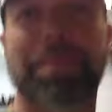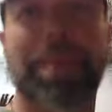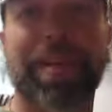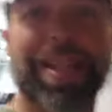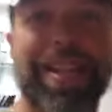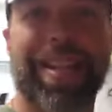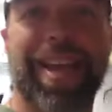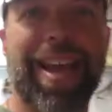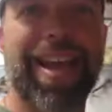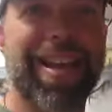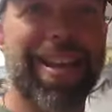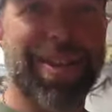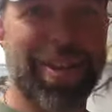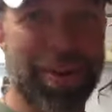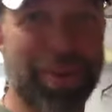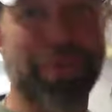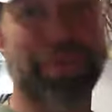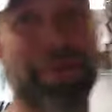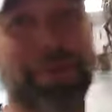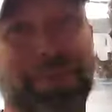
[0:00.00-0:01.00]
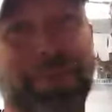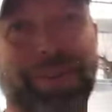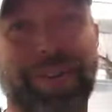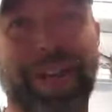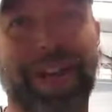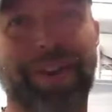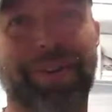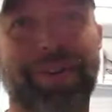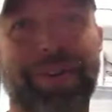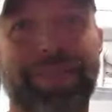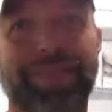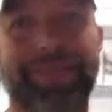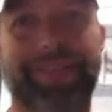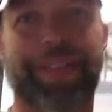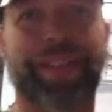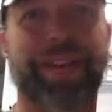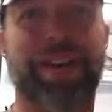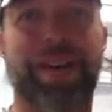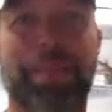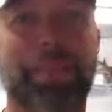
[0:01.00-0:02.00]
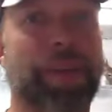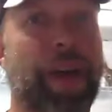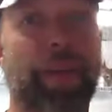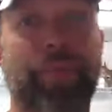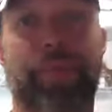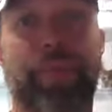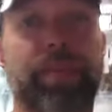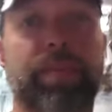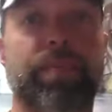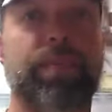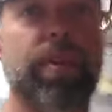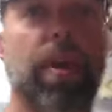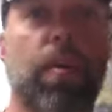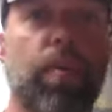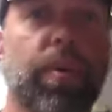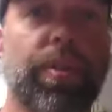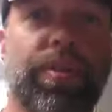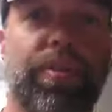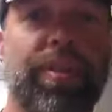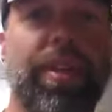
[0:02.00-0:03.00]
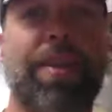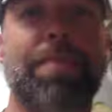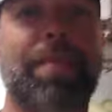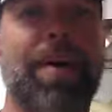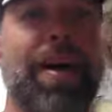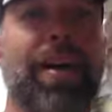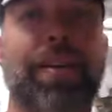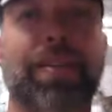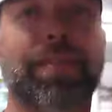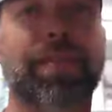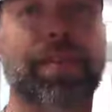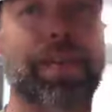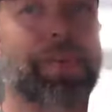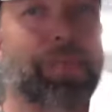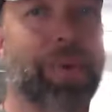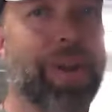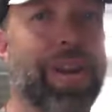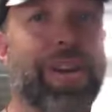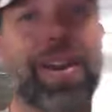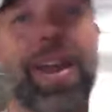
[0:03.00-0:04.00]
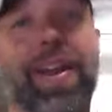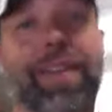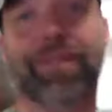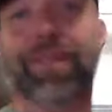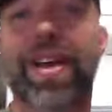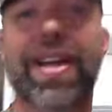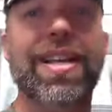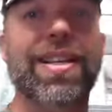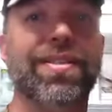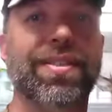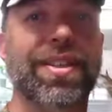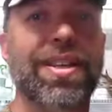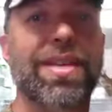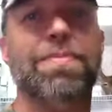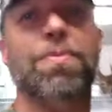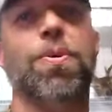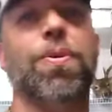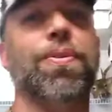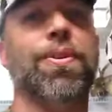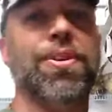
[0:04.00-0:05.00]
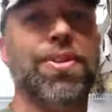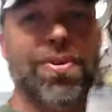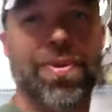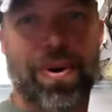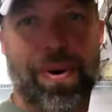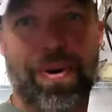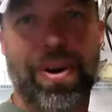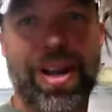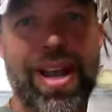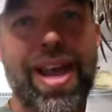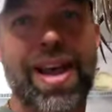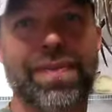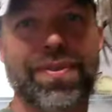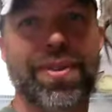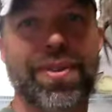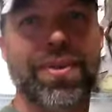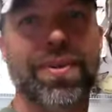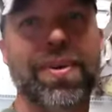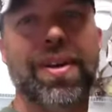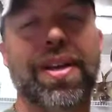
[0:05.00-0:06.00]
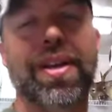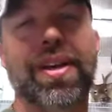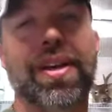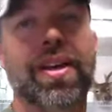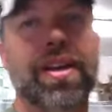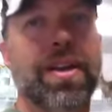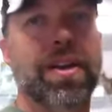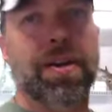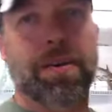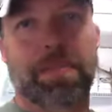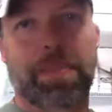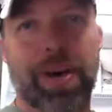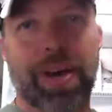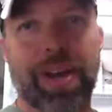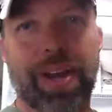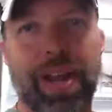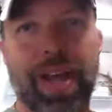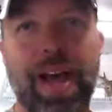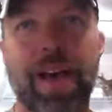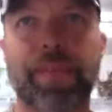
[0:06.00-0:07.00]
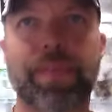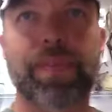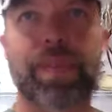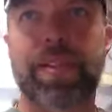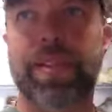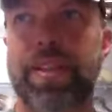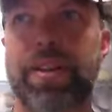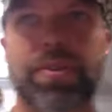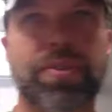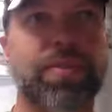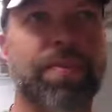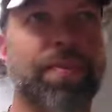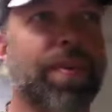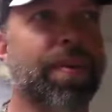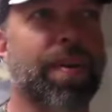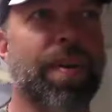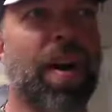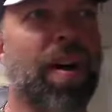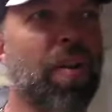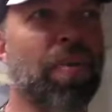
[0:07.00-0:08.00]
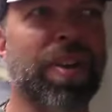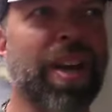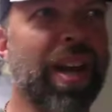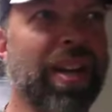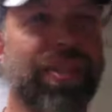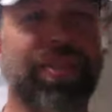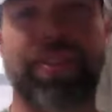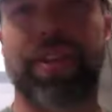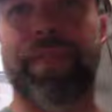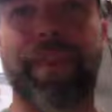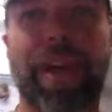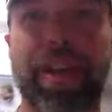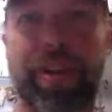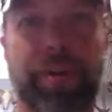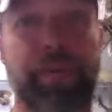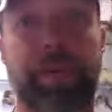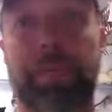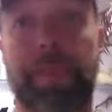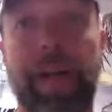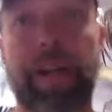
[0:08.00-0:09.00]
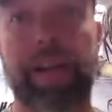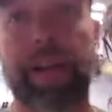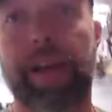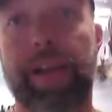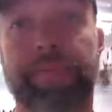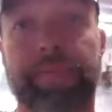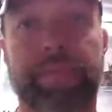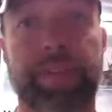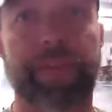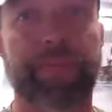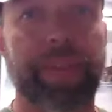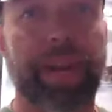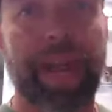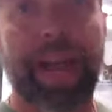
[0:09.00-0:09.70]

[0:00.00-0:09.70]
me a YouTube channel. Not that y'all want to see my redneck face any more than you already have to, but there's all kind of stuff I do in my life, stuff that